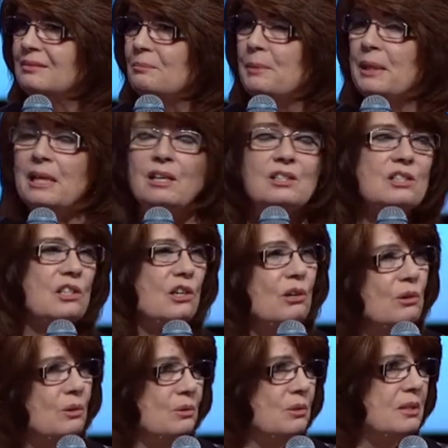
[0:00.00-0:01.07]
Because
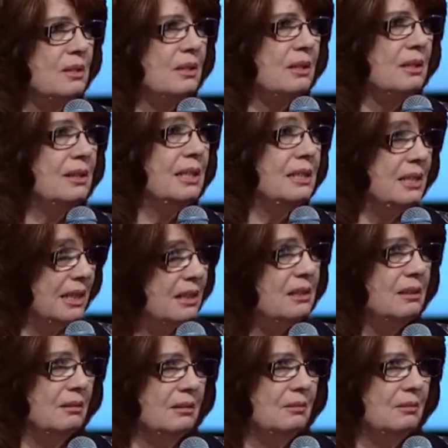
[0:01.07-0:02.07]
those that did